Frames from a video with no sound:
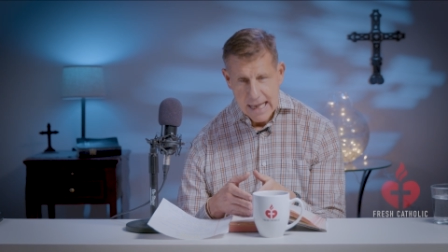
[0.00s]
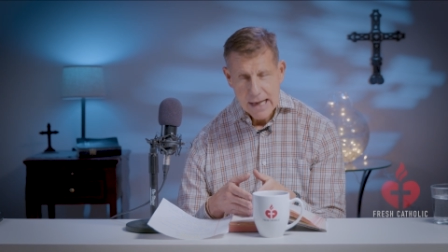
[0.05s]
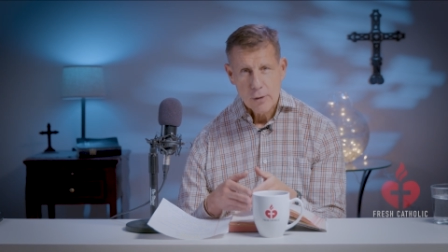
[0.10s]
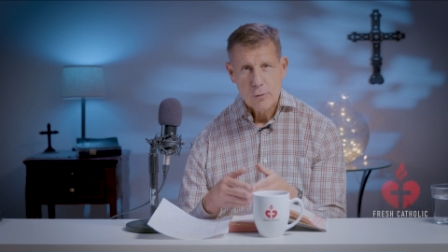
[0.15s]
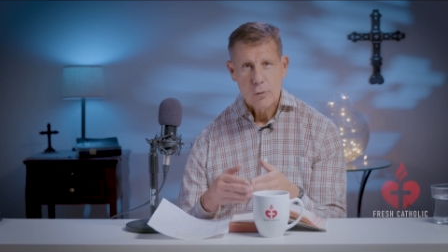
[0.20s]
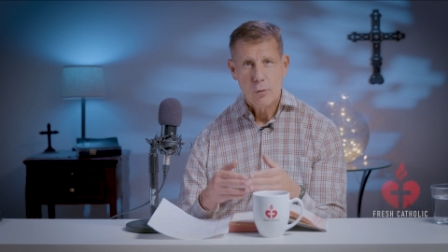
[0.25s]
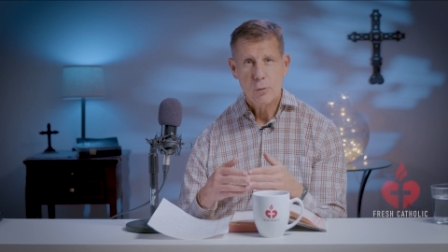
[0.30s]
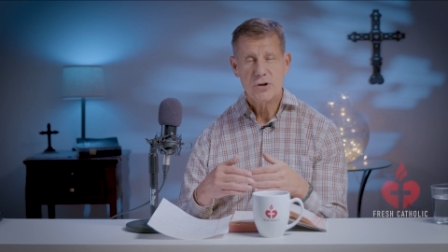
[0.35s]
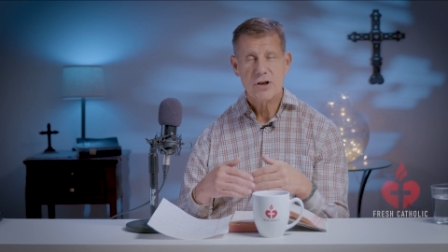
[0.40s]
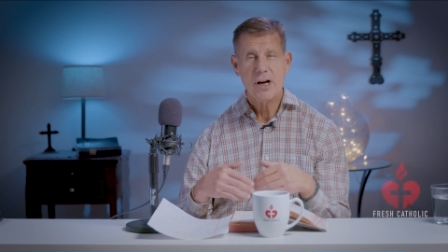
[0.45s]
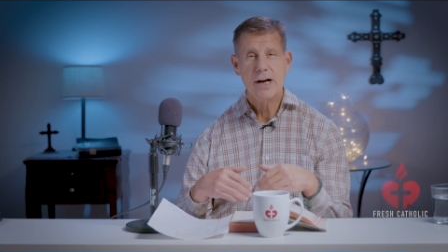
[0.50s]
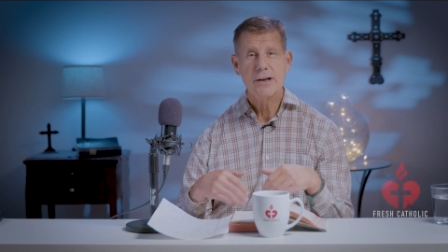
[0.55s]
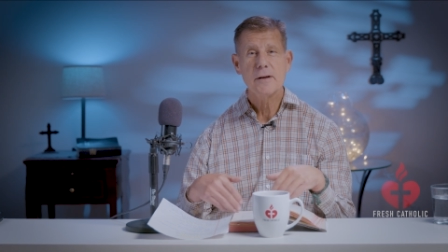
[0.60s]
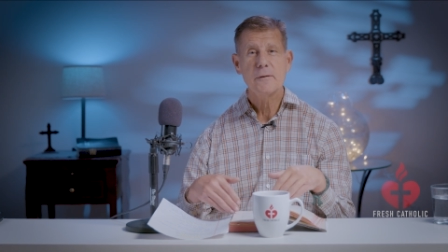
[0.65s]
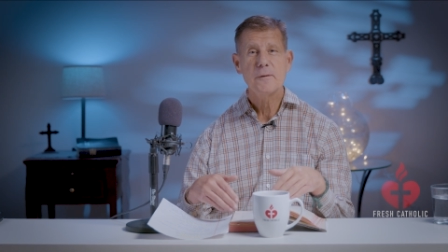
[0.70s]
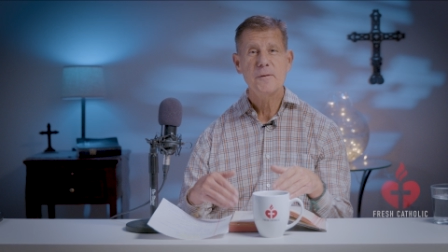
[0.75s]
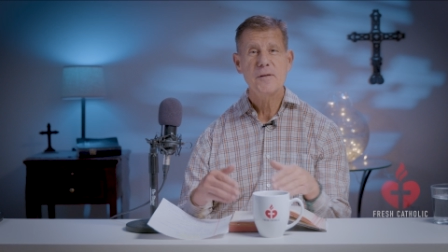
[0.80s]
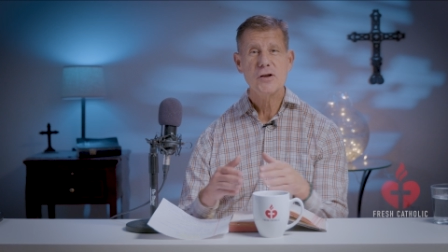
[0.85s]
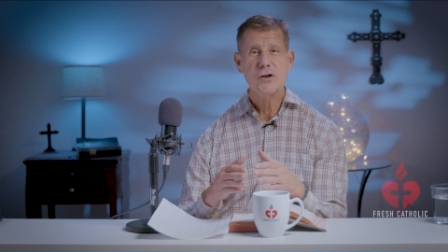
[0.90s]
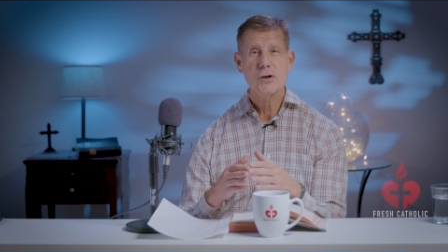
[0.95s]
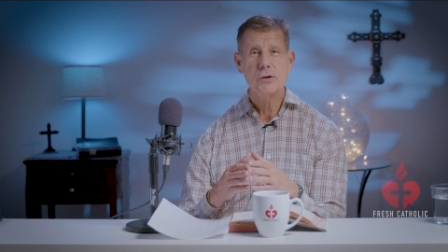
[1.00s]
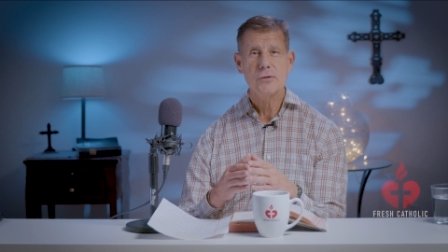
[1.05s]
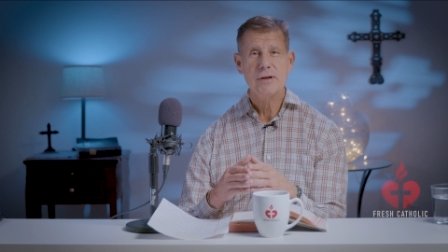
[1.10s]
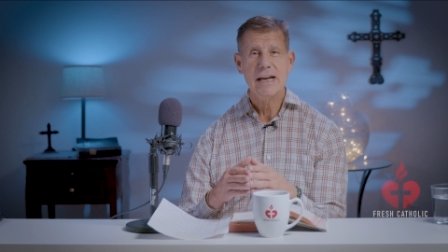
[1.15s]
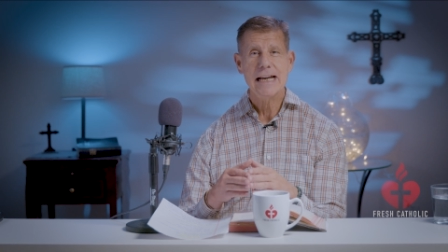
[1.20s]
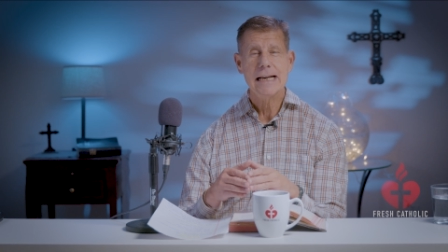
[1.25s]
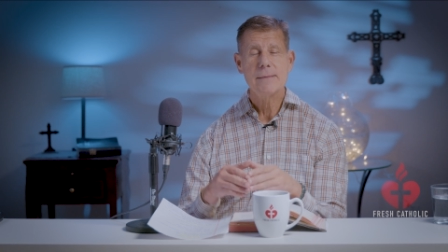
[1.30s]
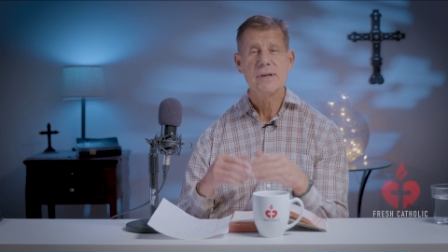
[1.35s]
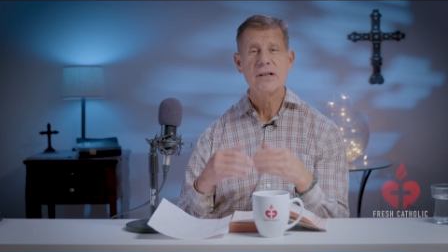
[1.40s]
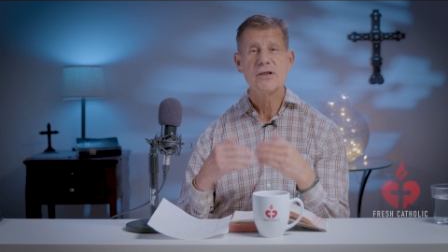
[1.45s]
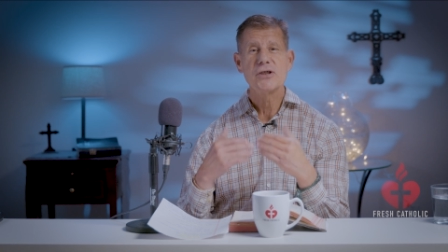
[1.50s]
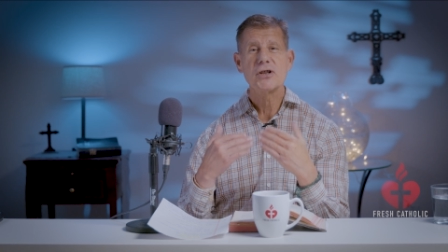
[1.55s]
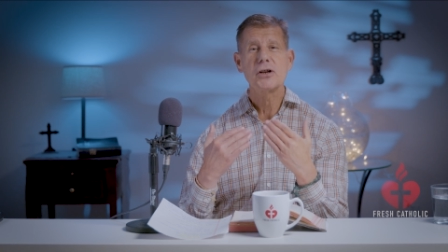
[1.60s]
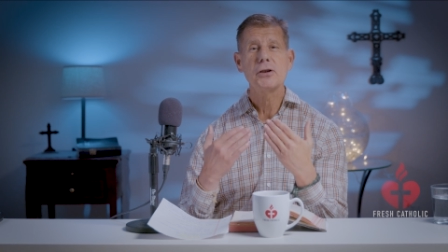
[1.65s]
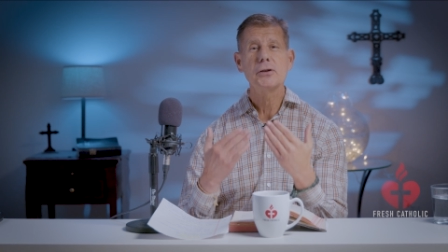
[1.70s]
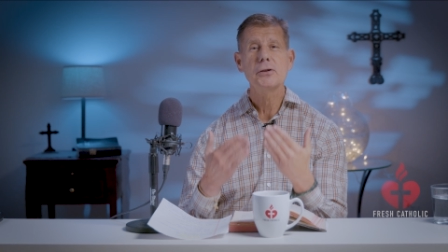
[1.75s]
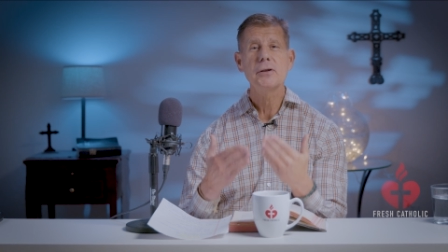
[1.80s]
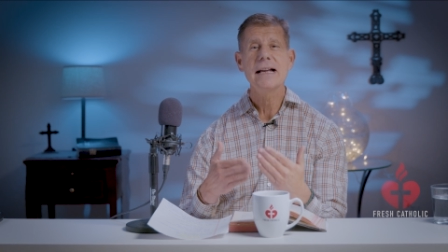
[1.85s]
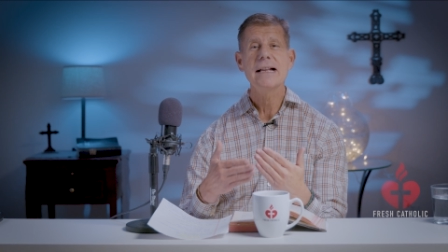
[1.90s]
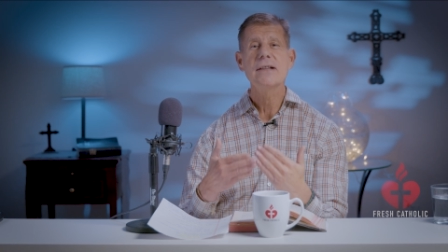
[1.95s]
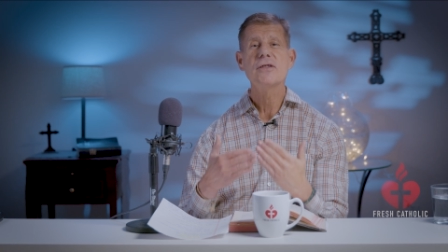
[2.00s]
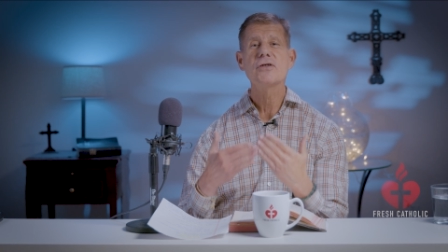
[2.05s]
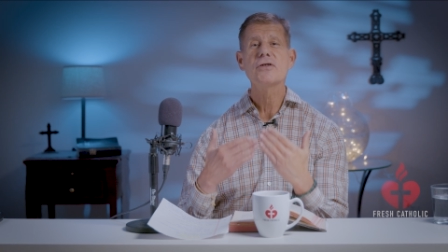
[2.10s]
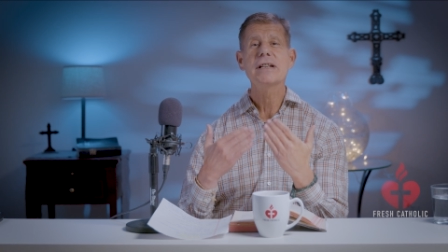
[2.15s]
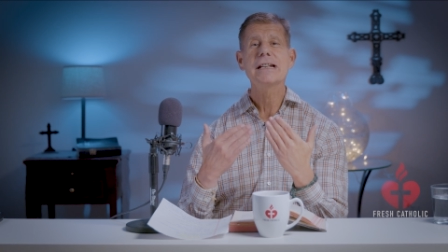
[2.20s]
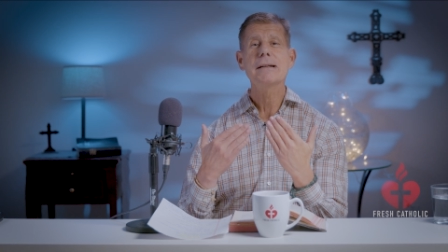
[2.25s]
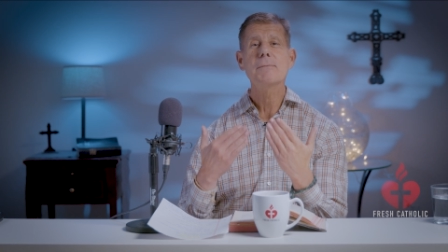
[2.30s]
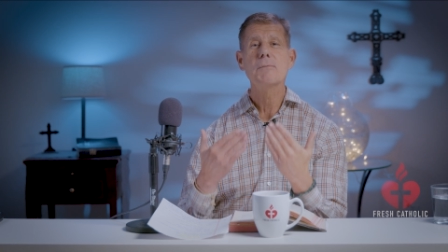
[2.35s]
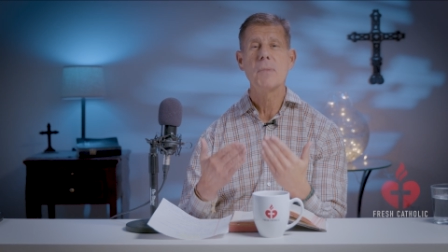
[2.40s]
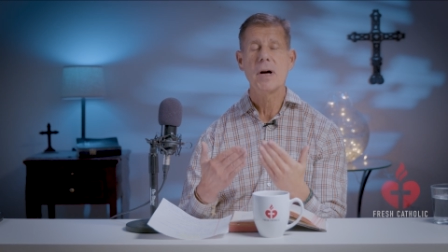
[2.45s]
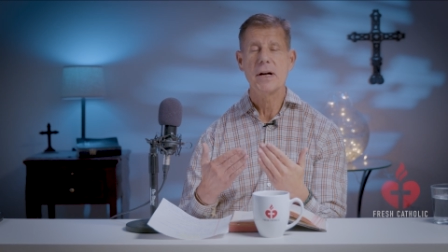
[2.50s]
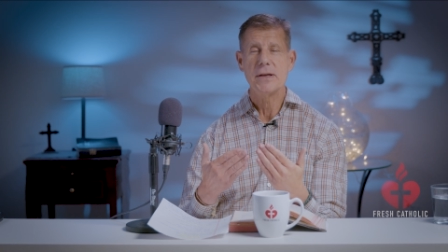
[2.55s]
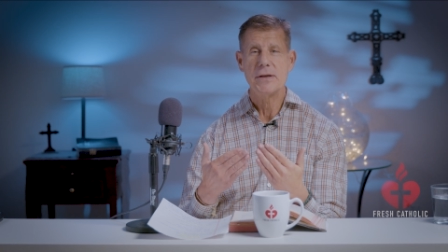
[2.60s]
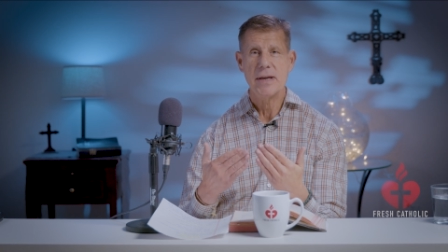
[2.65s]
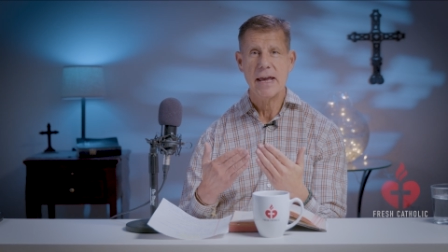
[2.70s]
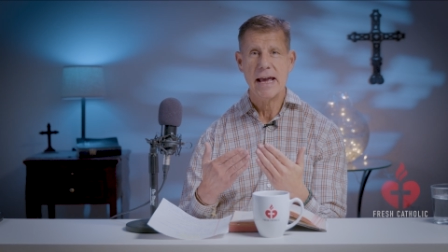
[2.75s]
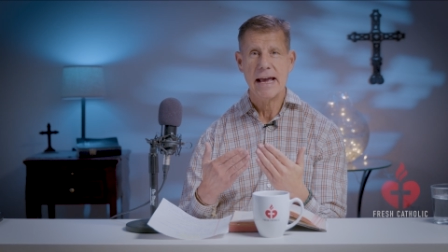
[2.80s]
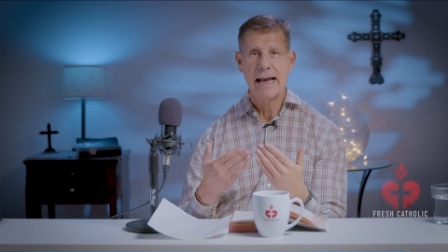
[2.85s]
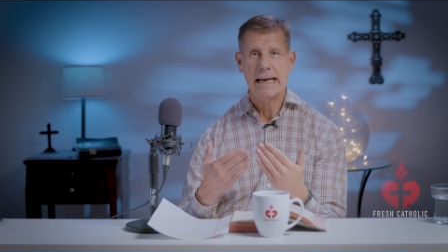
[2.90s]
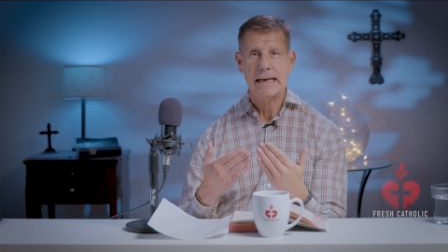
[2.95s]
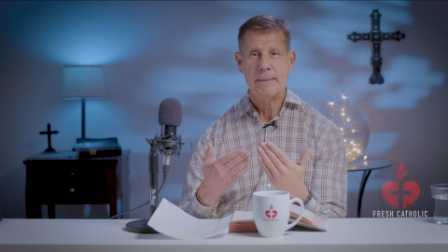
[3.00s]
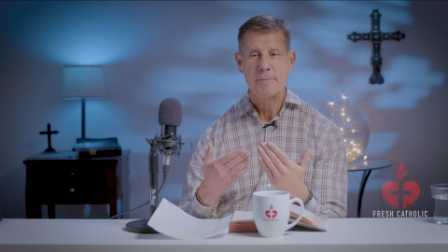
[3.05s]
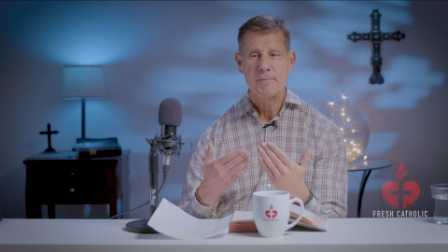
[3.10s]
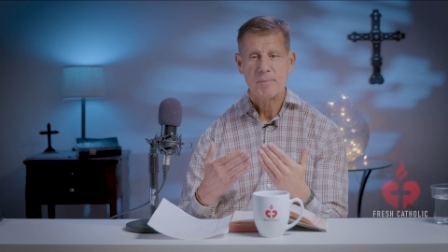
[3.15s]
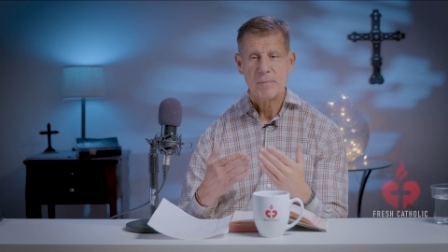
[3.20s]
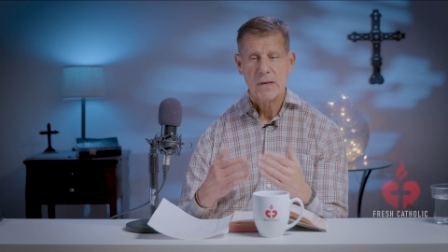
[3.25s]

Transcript: whose unofficial name is Cleansing Monday,